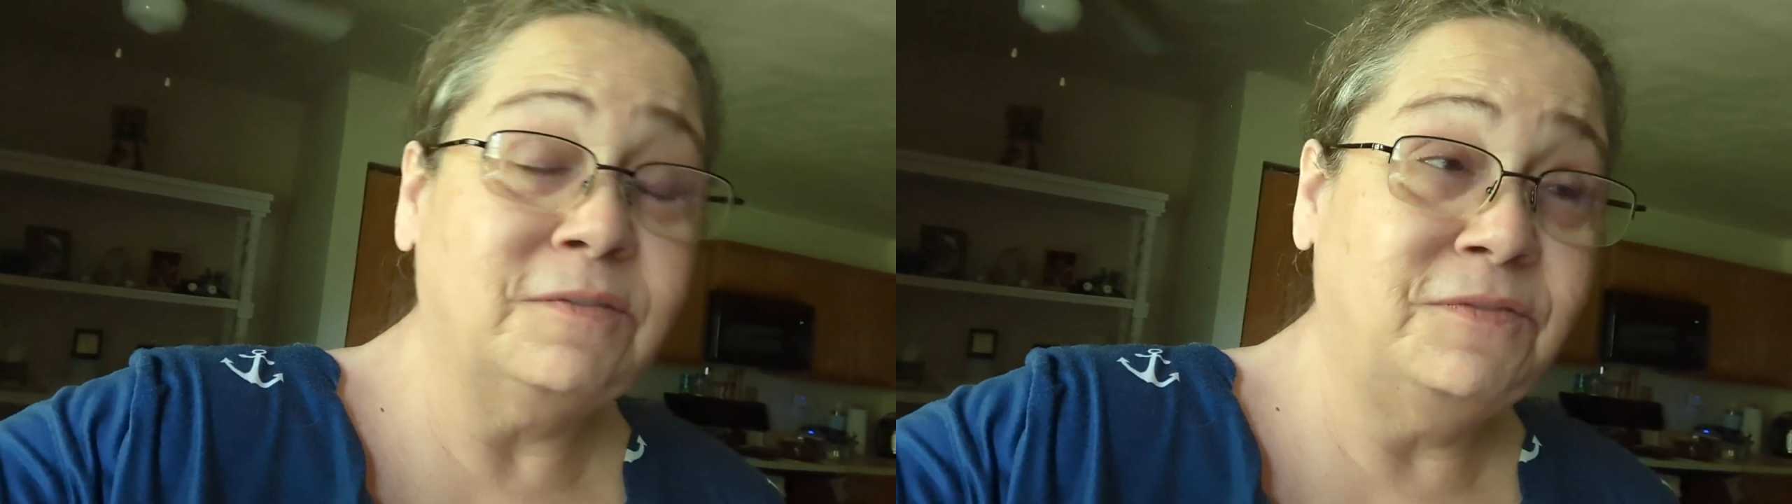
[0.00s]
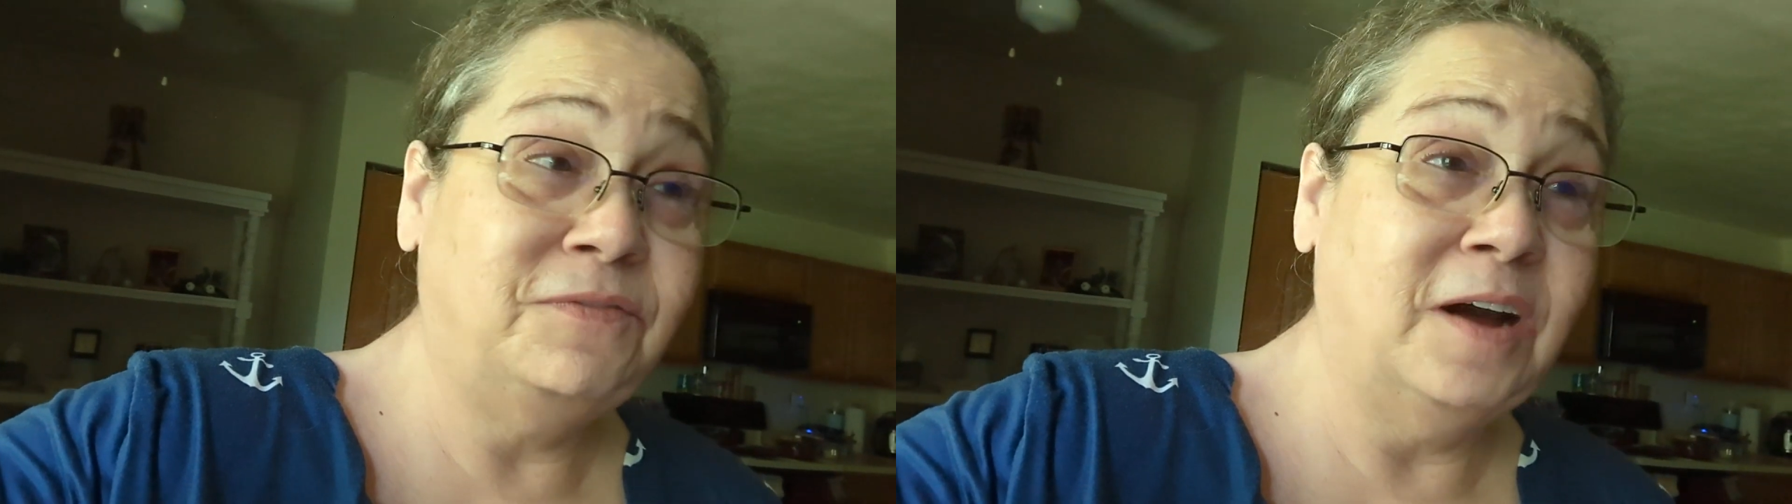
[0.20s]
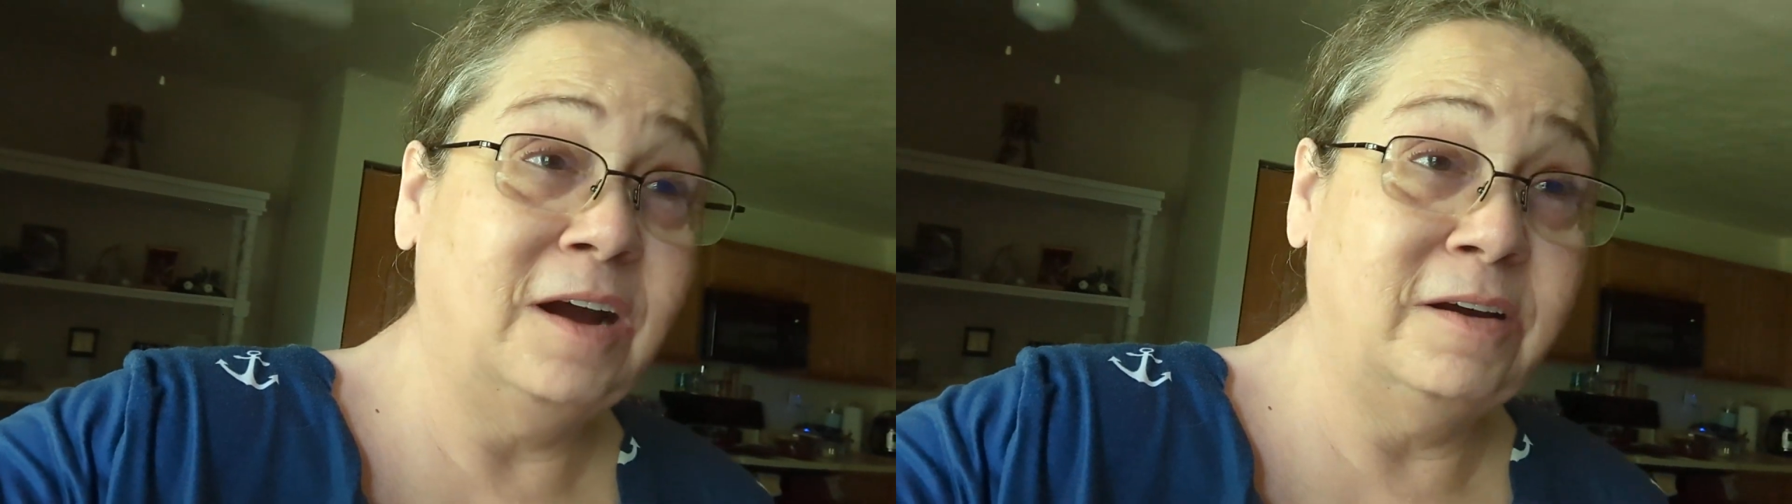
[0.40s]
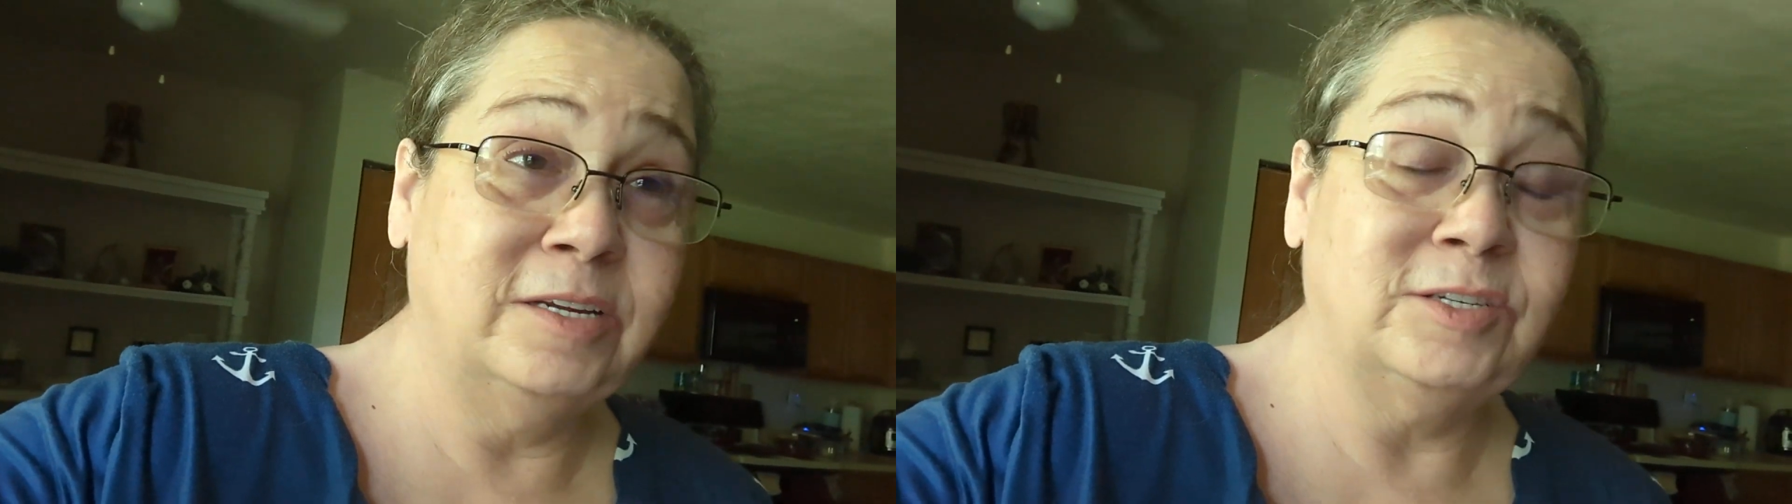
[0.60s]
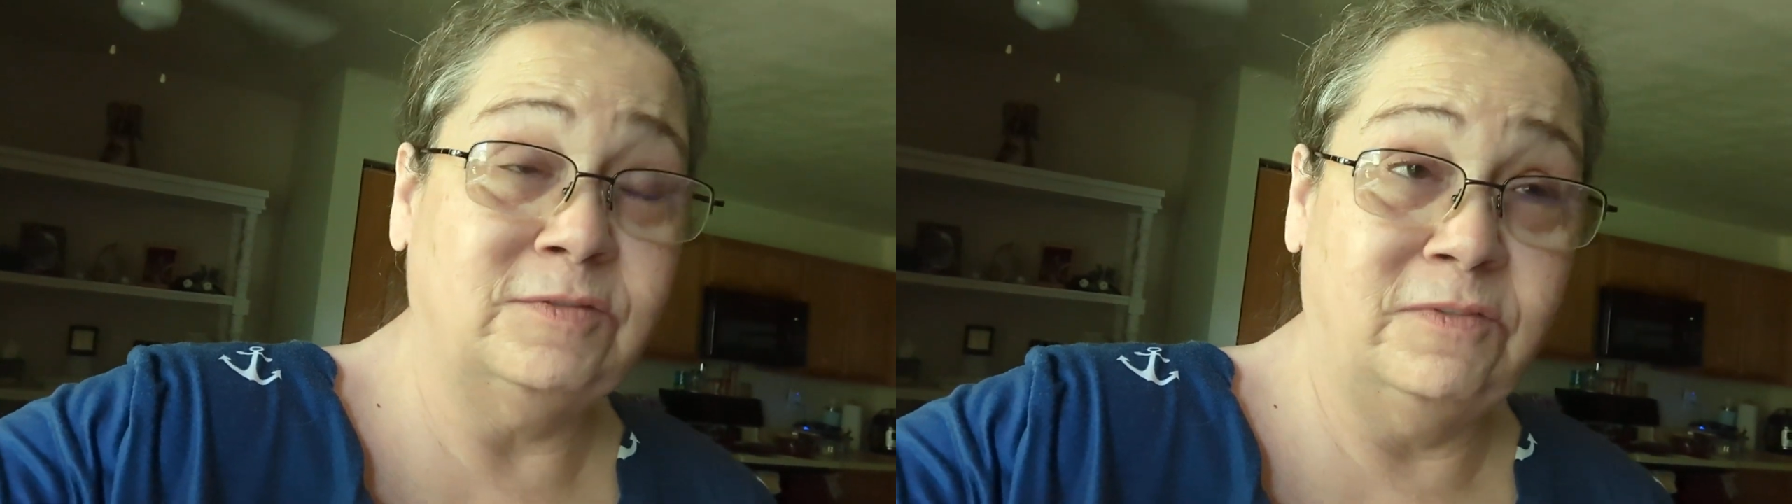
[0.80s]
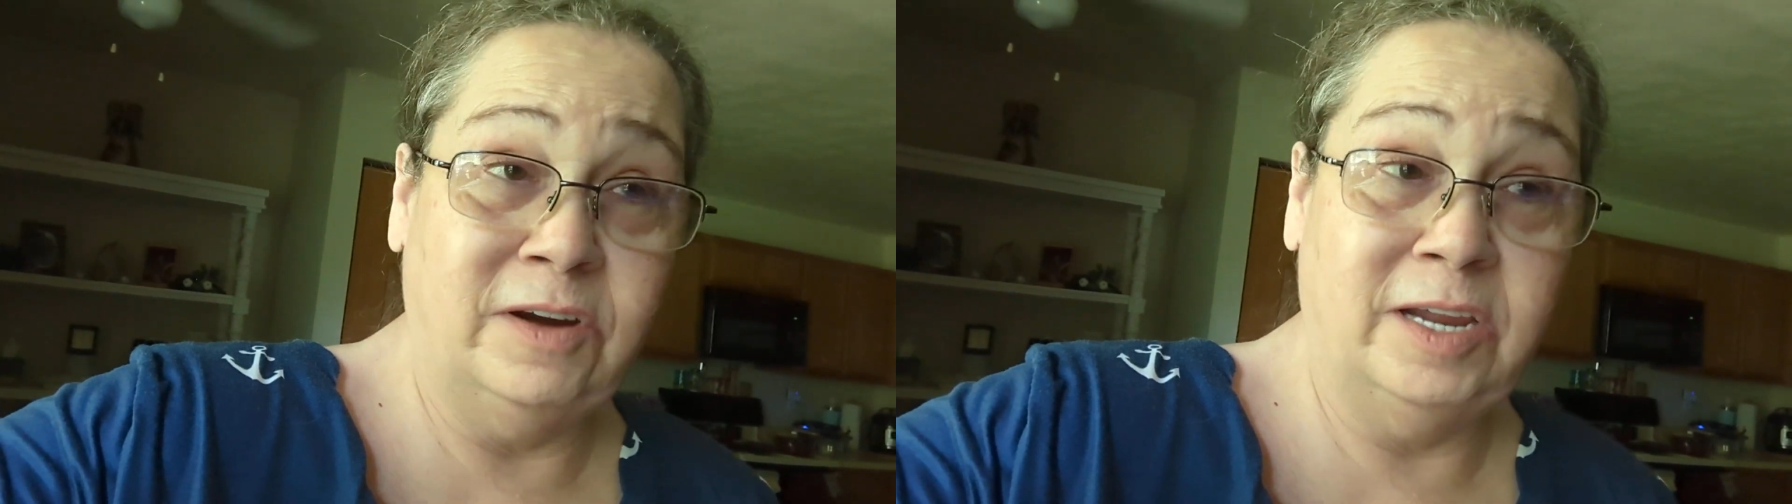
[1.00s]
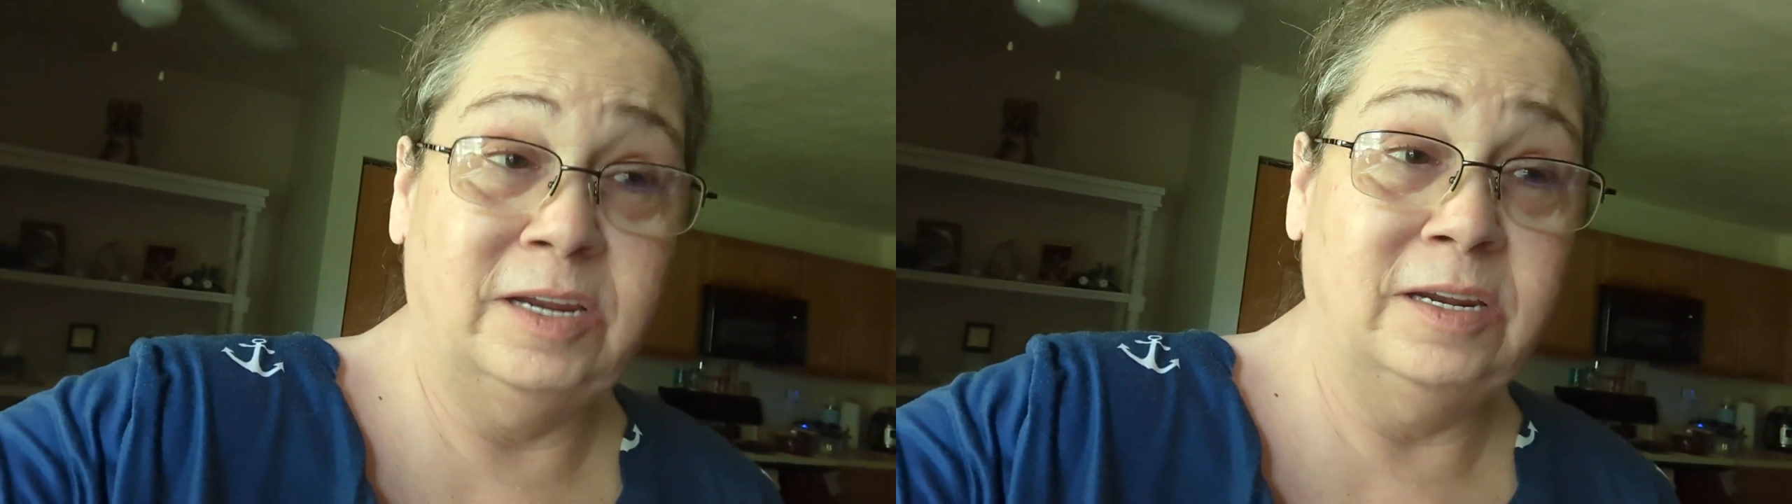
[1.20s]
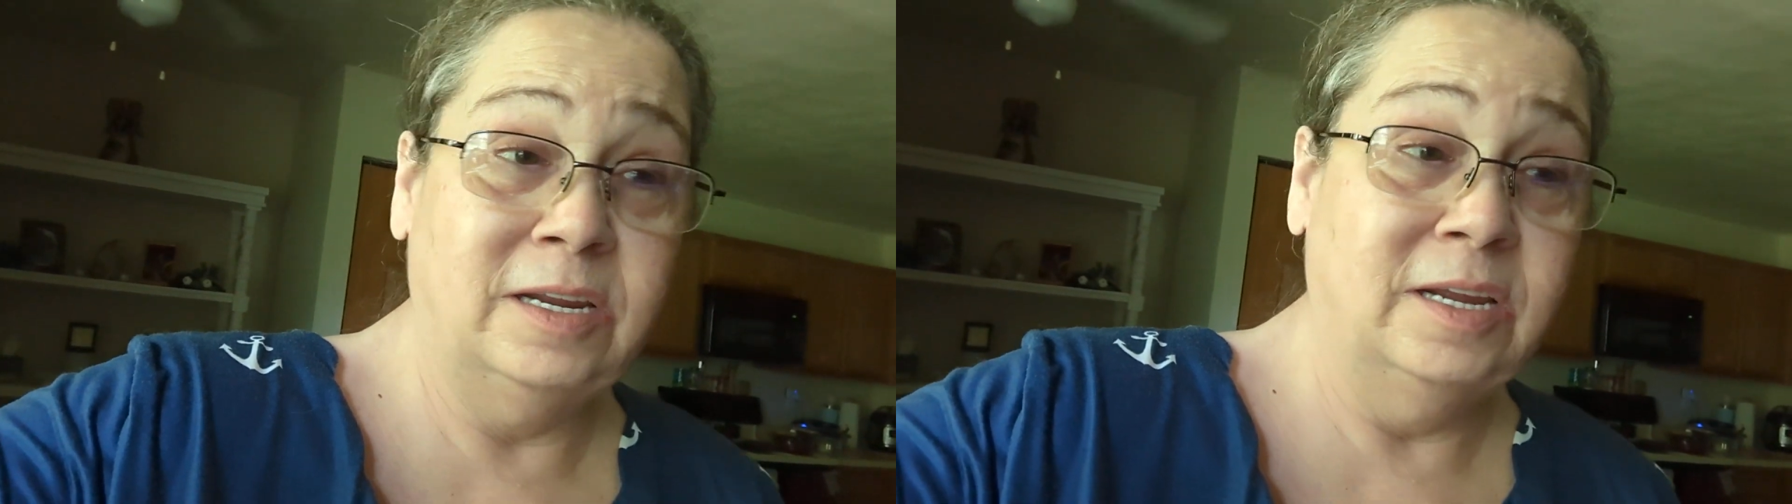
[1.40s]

fire engine red